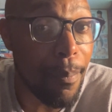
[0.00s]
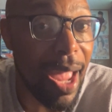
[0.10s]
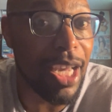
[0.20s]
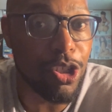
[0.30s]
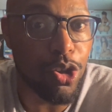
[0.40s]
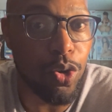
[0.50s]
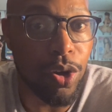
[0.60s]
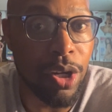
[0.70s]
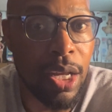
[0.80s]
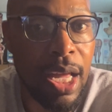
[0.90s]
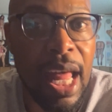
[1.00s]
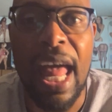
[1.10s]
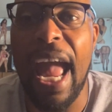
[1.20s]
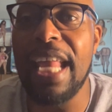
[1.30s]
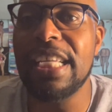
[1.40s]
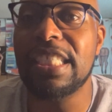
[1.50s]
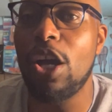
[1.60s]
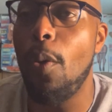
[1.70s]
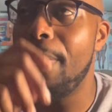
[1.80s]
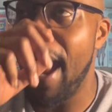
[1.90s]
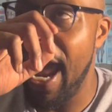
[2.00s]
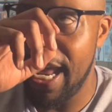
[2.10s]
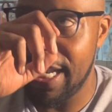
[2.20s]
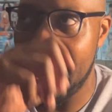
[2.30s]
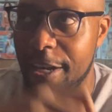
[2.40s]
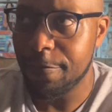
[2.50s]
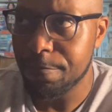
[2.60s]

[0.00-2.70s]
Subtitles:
mandatory. And it's so bad that